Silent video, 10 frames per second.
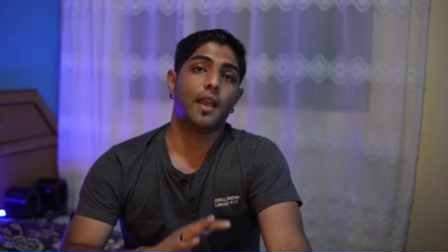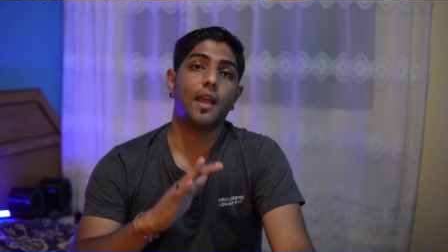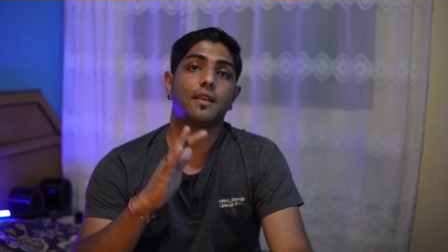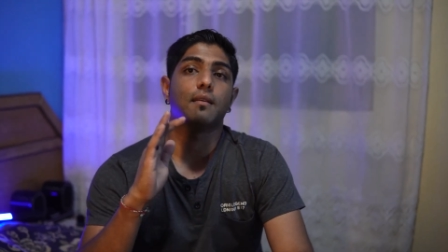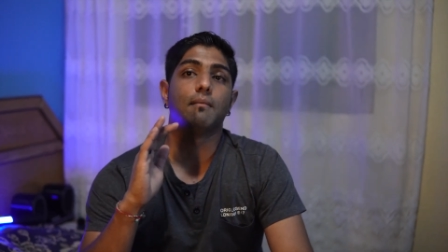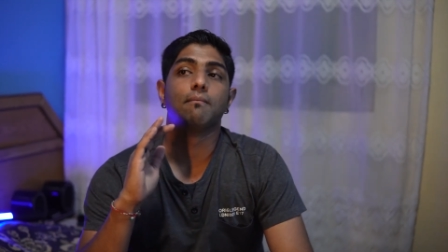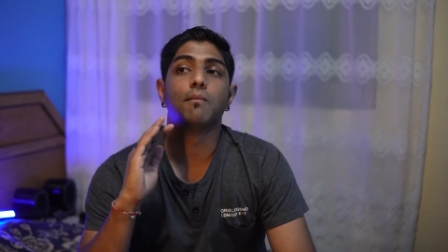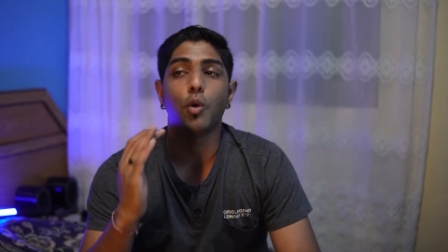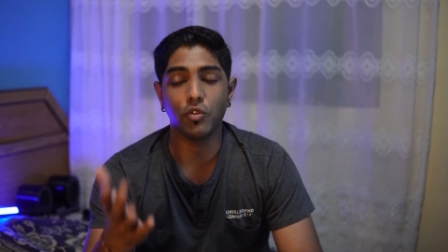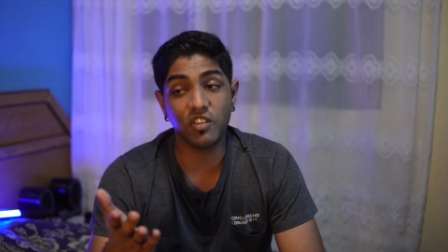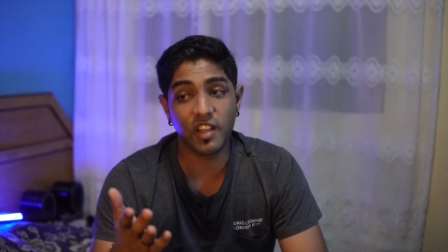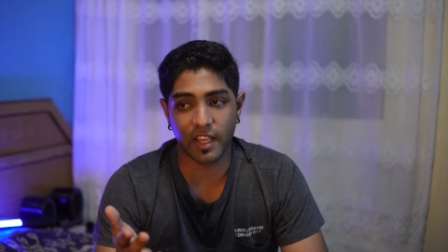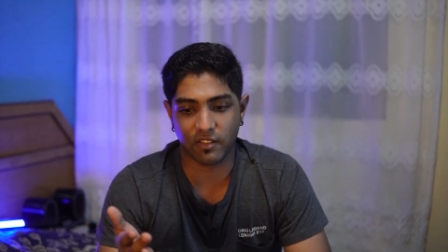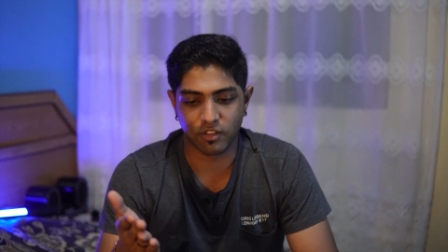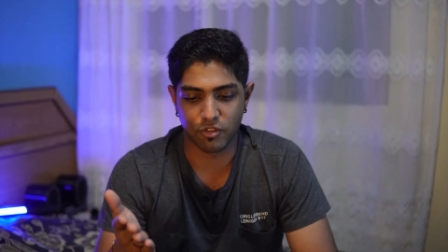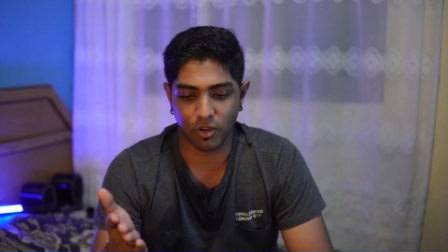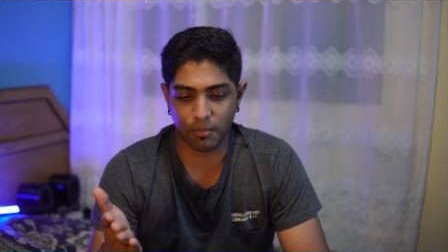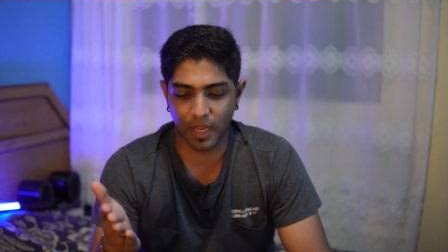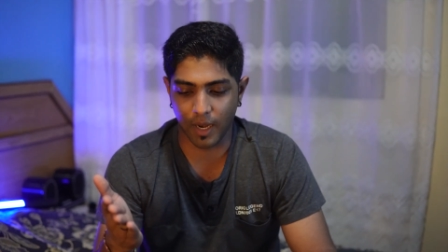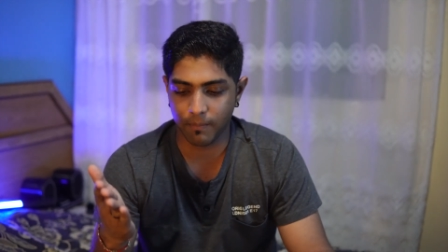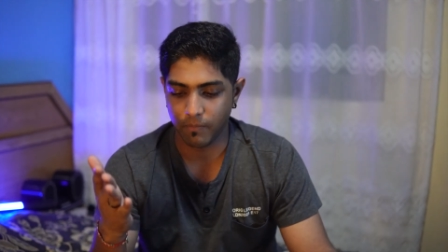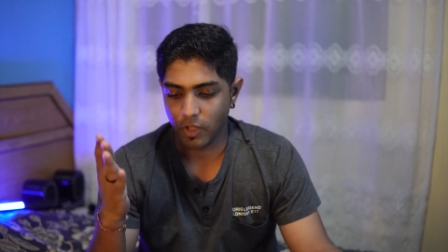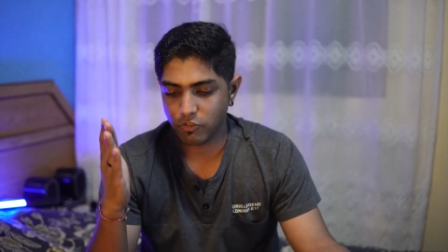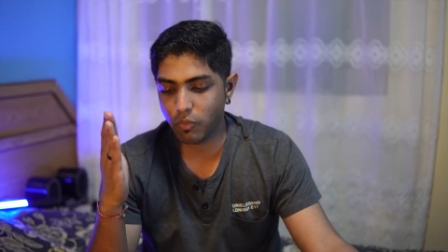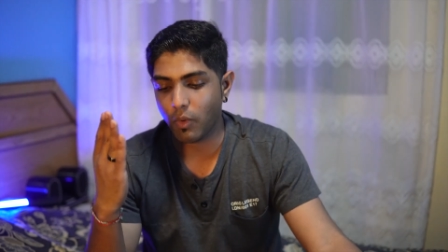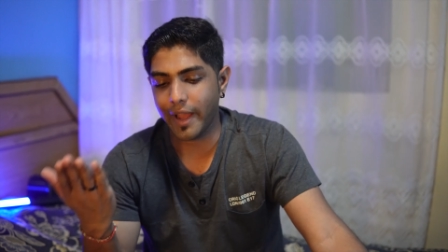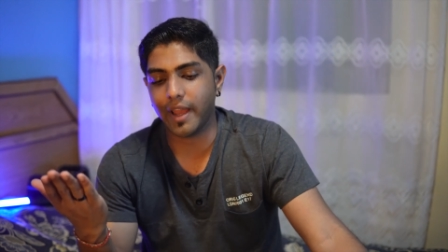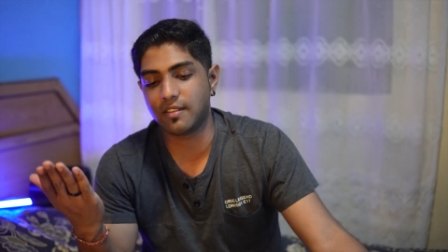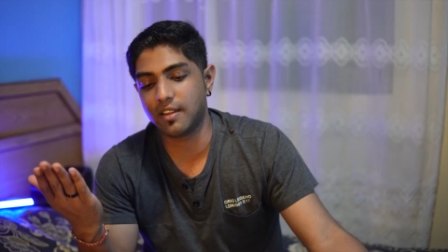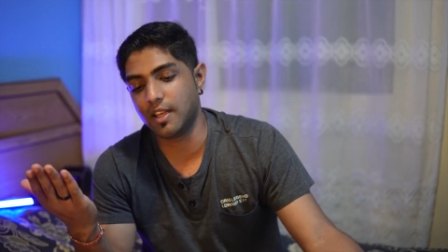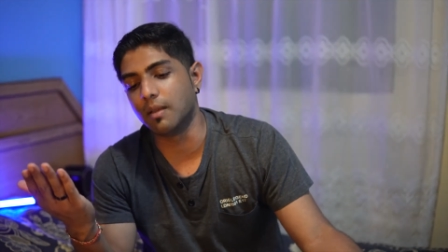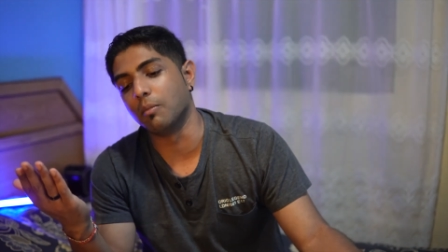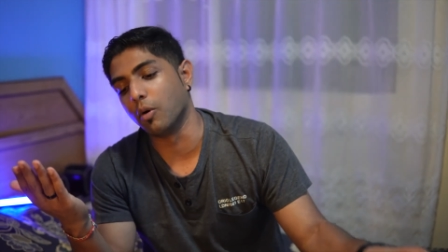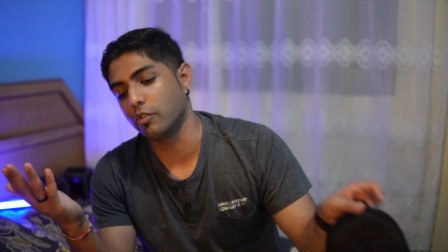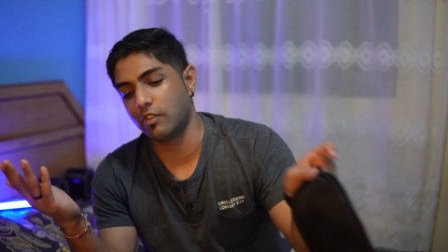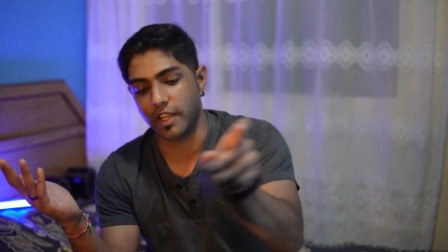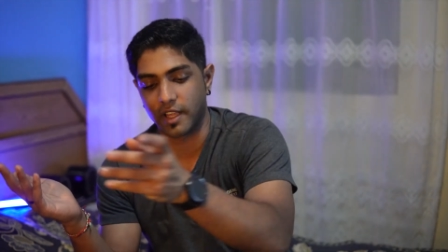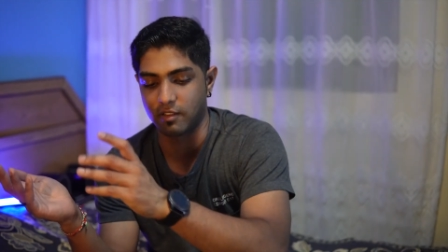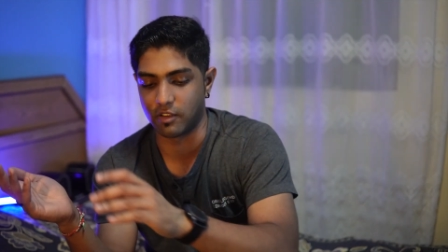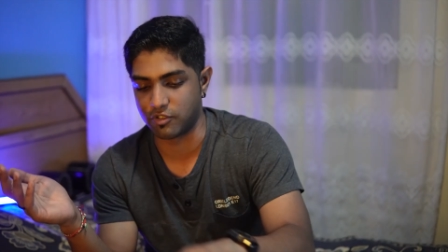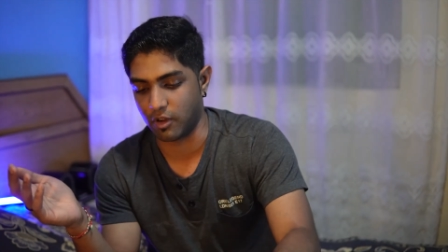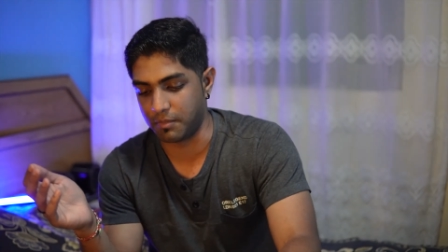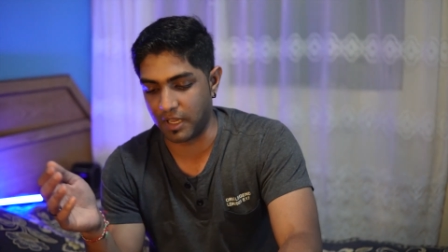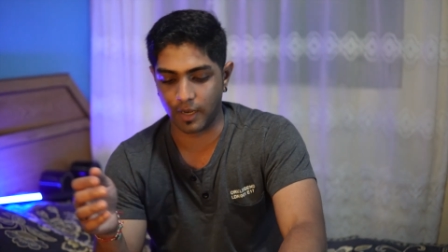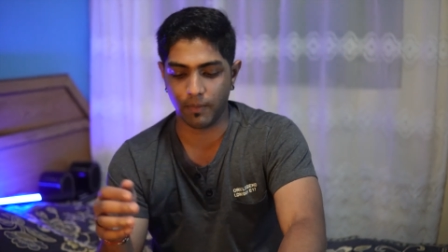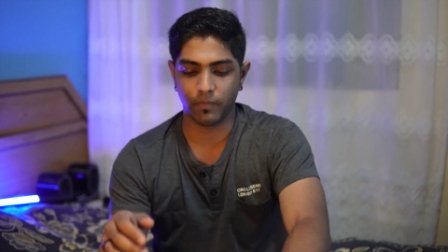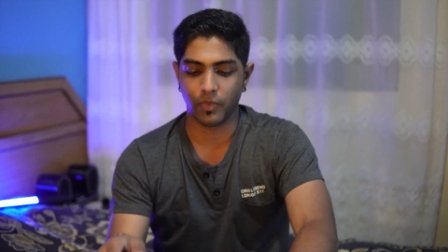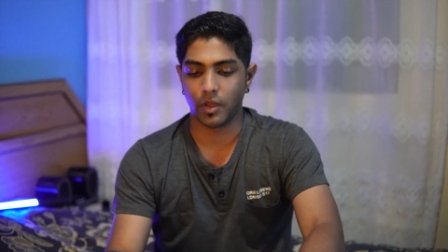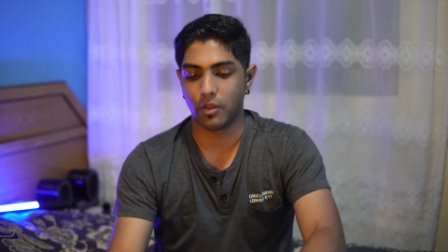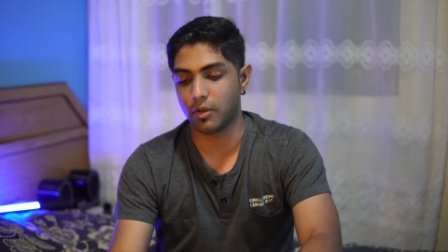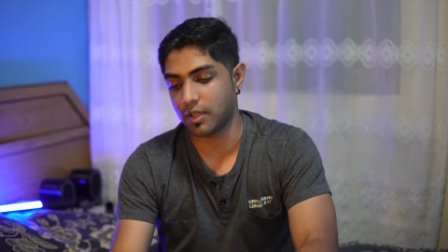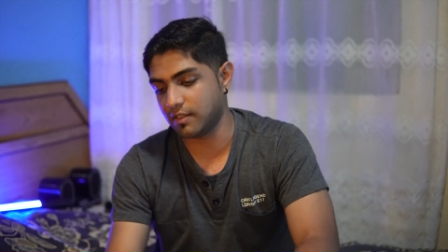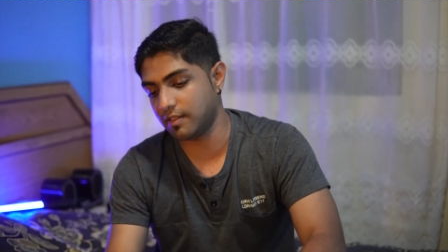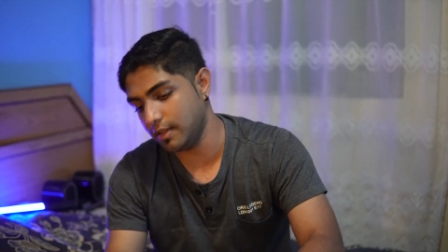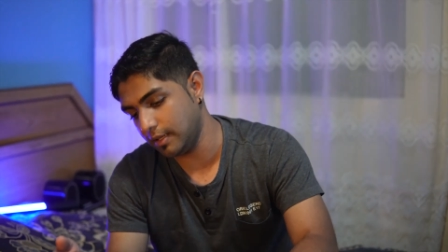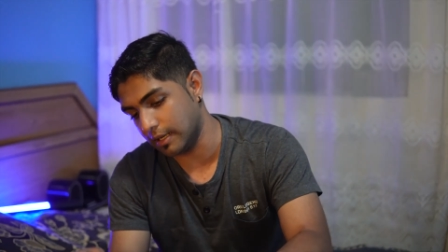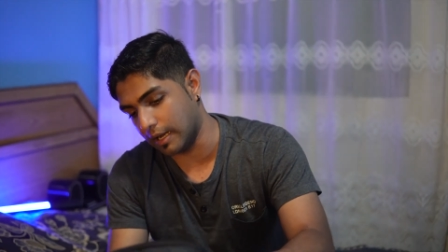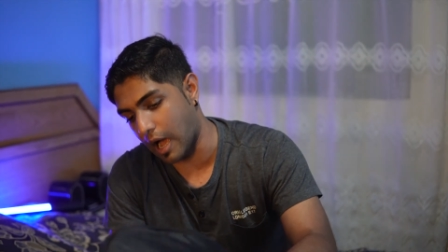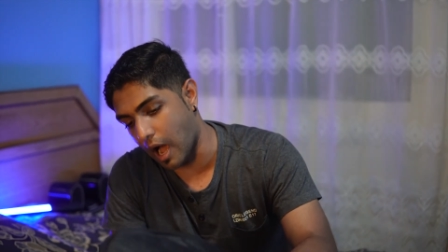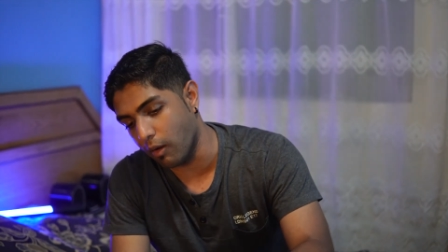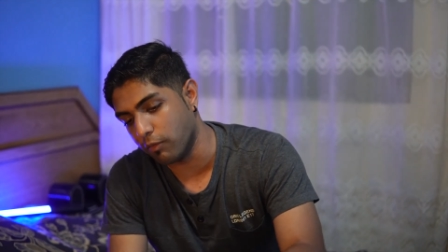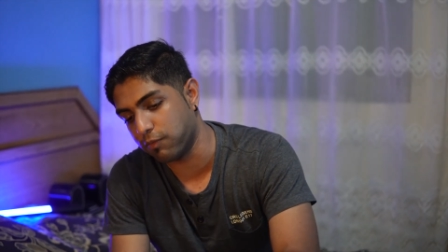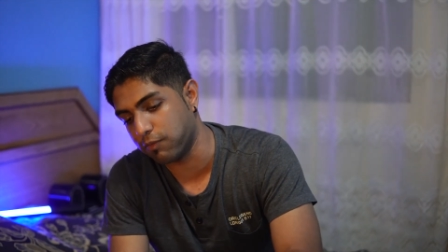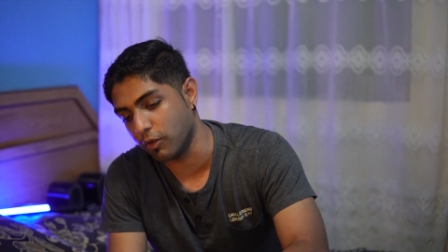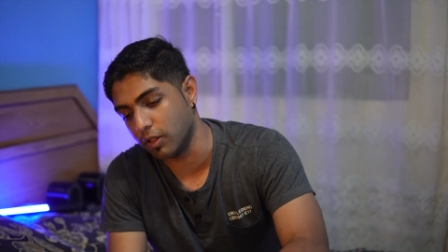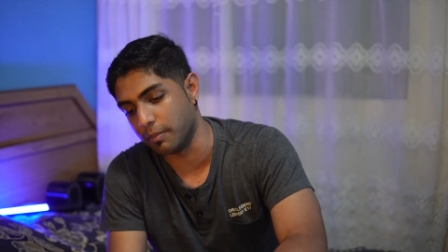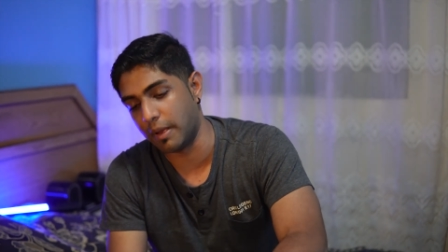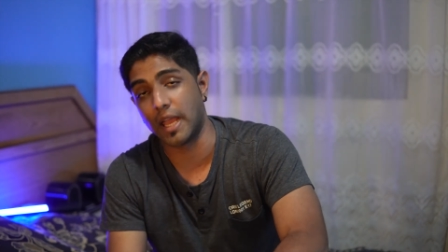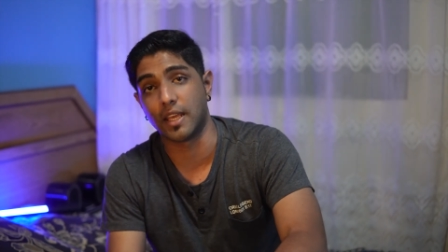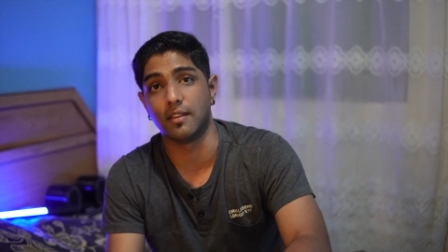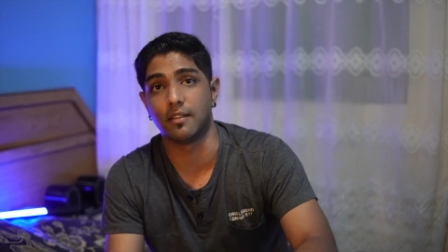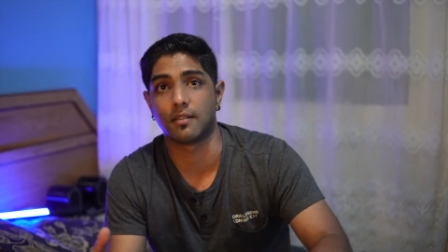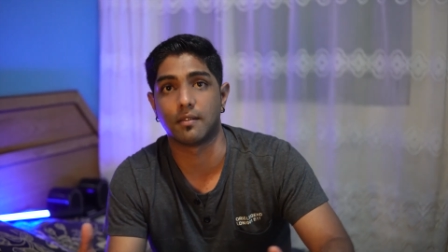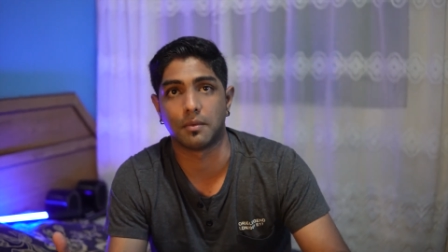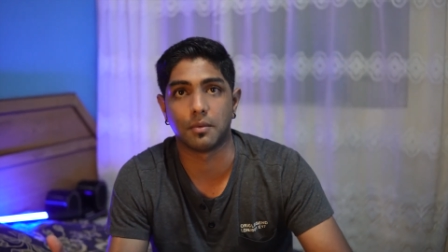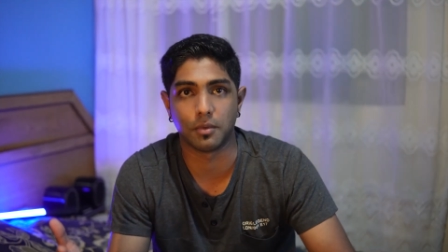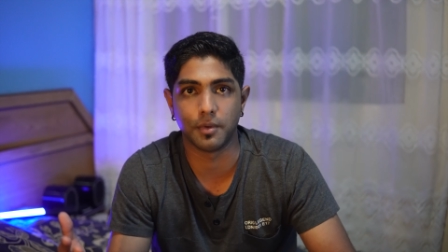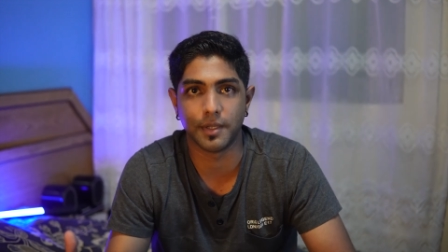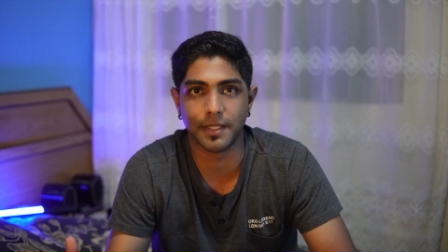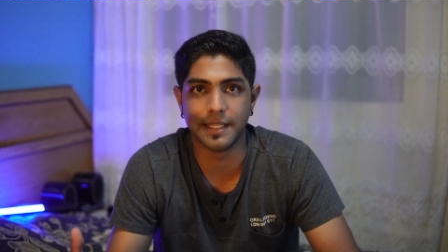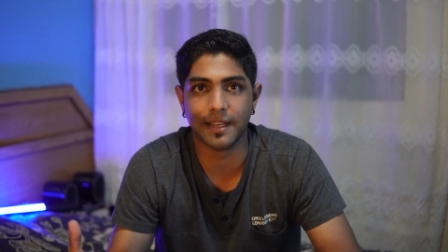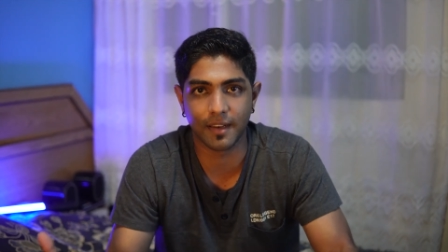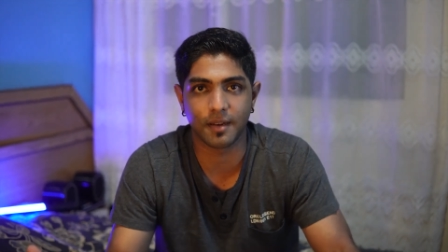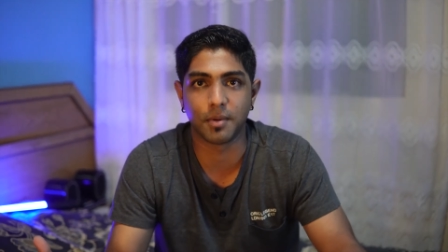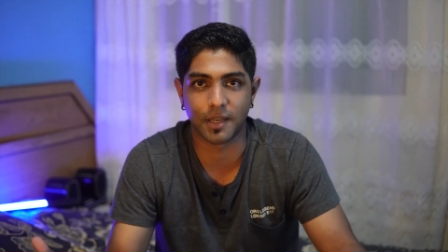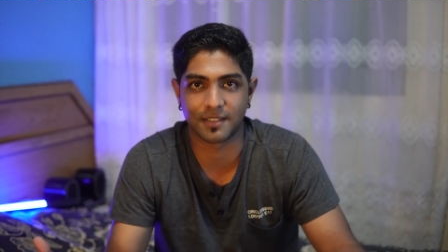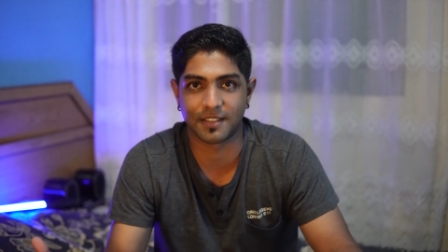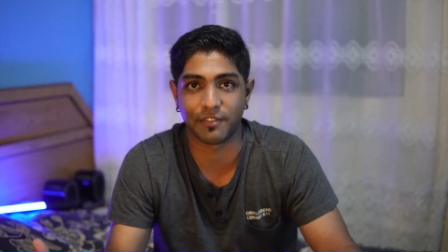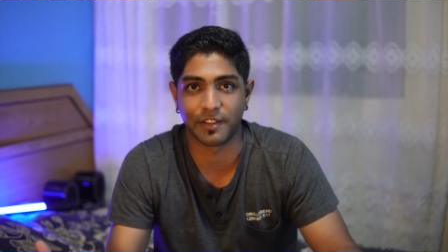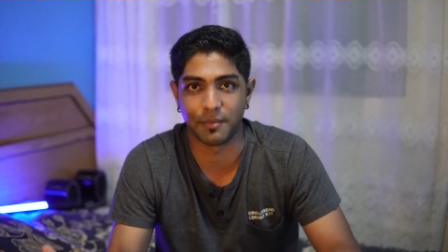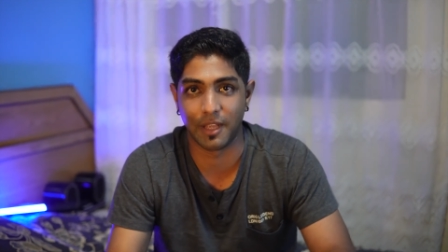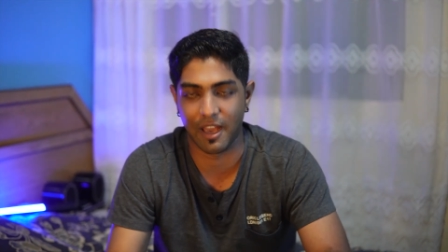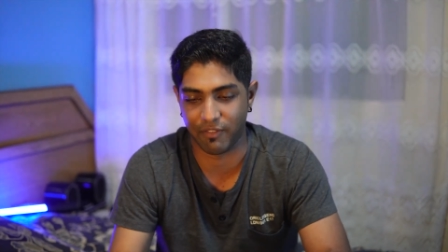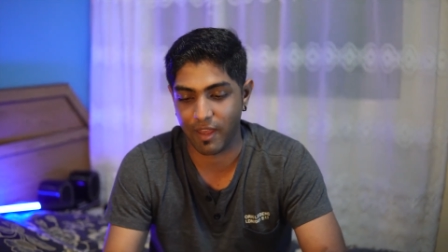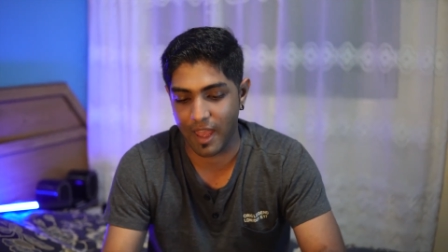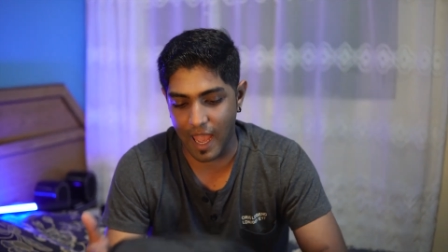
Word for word: It mostly gets the job done. So why I say it mostly gets the job done, you can see how full the bag is with the little bit of stuff that we have.